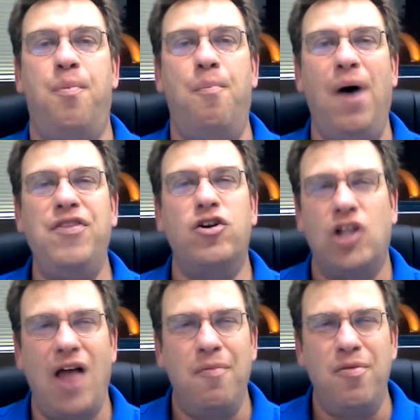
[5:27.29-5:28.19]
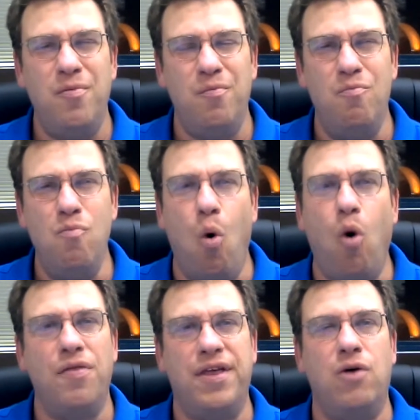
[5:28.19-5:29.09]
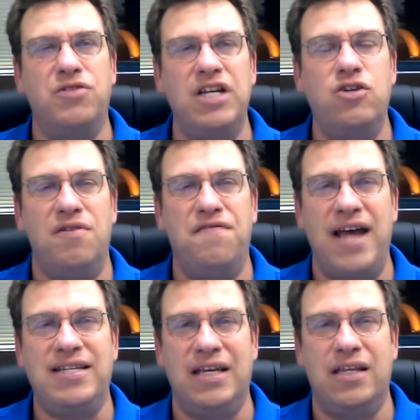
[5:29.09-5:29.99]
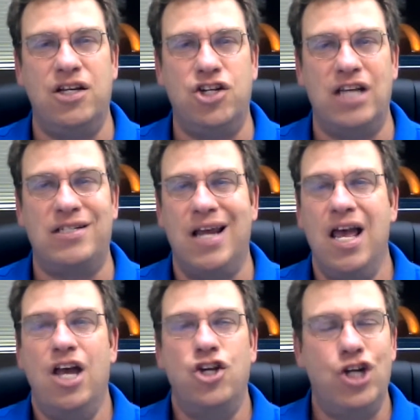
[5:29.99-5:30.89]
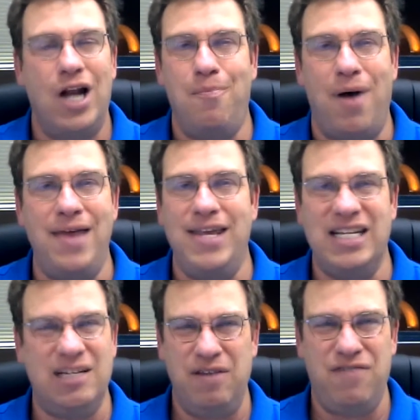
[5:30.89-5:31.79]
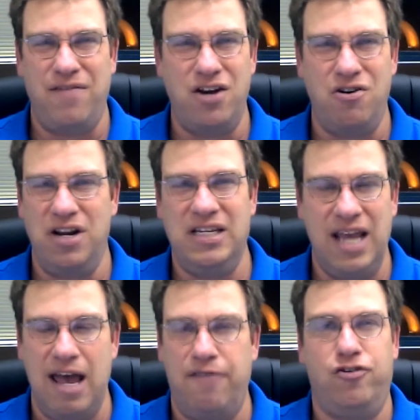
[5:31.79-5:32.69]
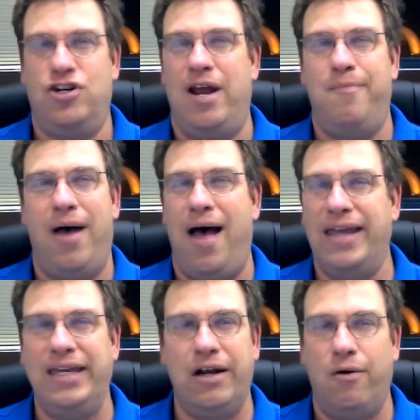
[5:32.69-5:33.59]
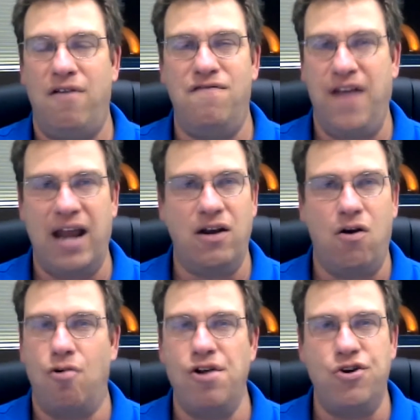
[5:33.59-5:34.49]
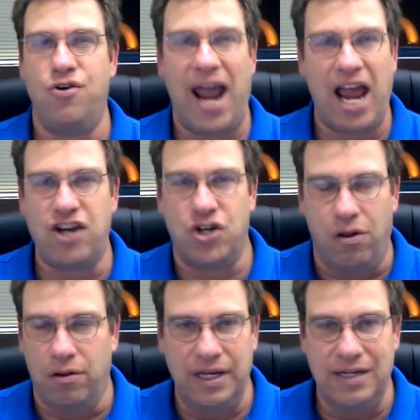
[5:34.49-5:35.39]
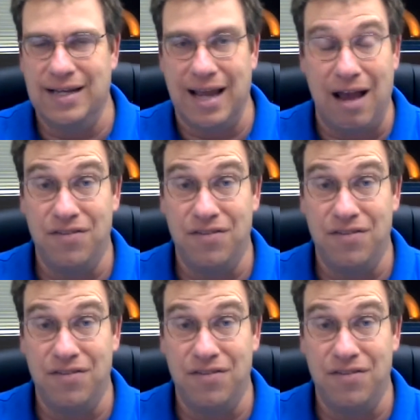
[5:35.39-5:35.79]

But there's a lot more that goes into investing than just, should I buy the S&P 500 ETF or should I buy, a Vanguard International ETF?